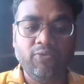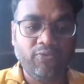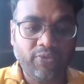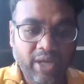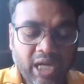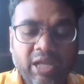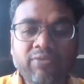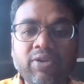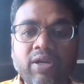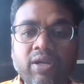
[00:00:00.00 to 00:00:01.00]

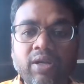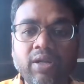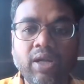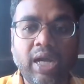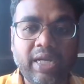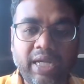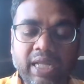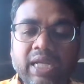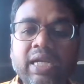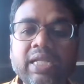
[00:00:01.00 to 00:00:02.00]
whenever a
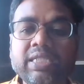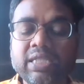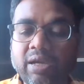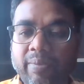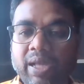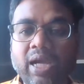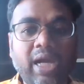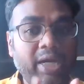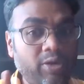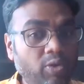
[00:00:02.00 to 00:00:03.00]
ticket is coming,
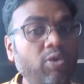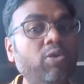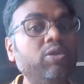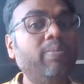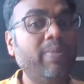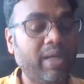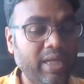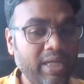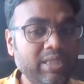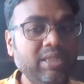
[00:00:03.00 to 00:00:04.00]
I don't know the
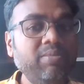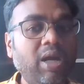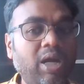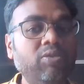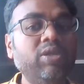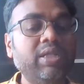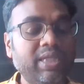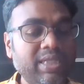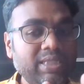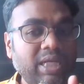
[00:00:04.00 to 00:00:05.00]
mechanism how the
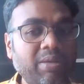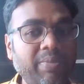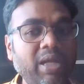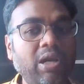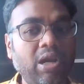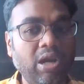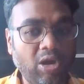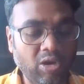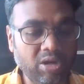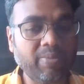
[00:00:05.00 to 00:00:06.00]
tickets are being
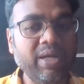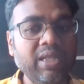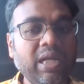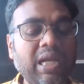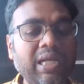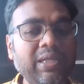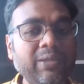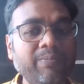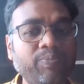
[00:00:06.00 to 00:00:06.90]
logged by the client.